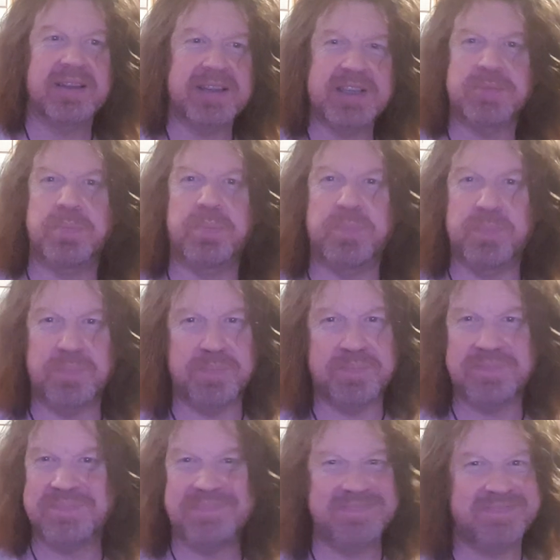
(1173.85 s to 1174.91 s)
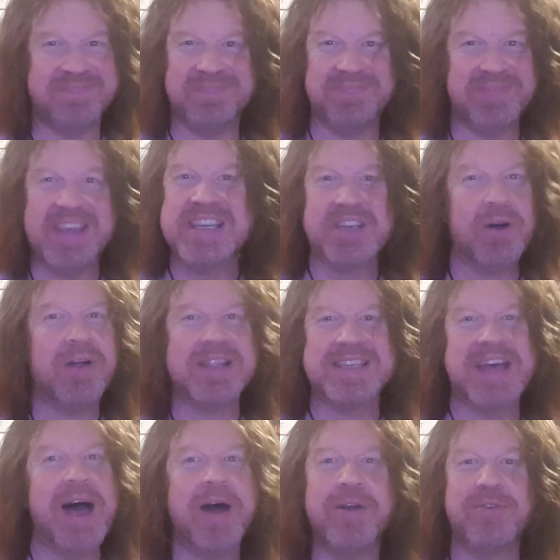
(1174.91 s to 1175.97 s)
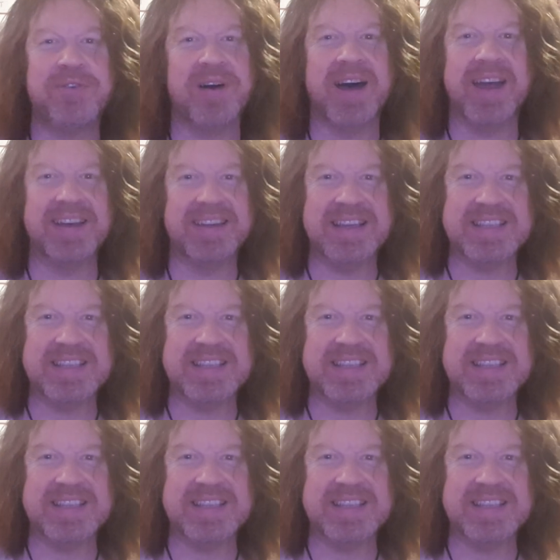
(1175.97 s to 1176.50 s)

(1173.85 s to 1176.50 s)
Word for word: These these are terrifying,